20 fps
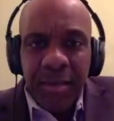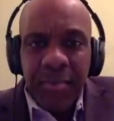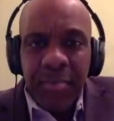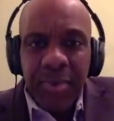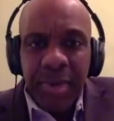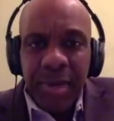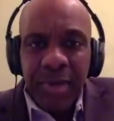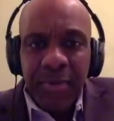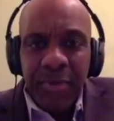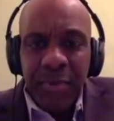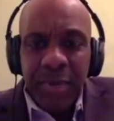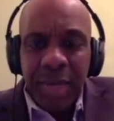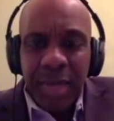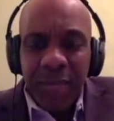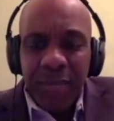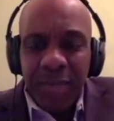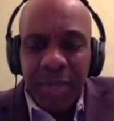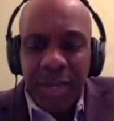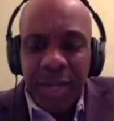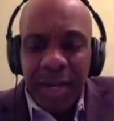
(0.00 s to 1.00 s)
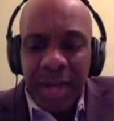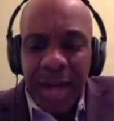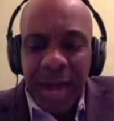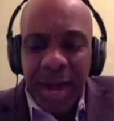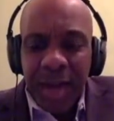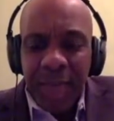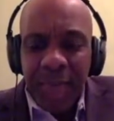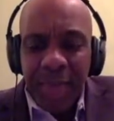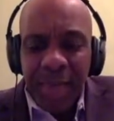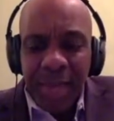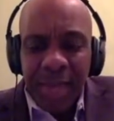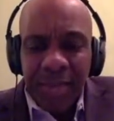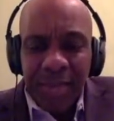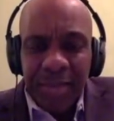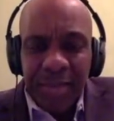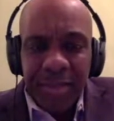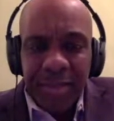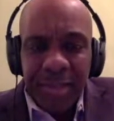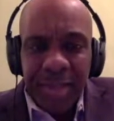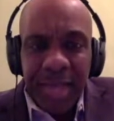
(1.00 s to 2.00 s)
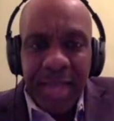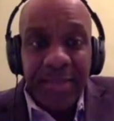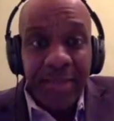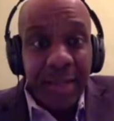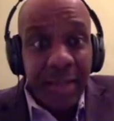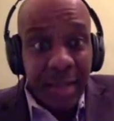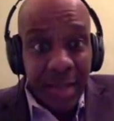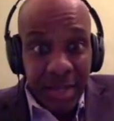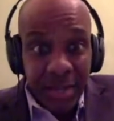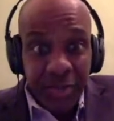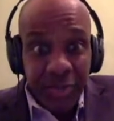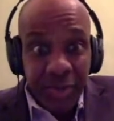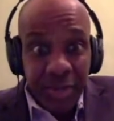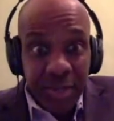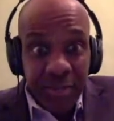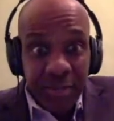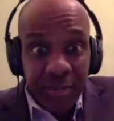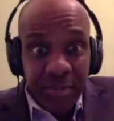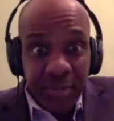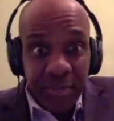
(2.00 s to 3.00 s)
but we have done our best as a country,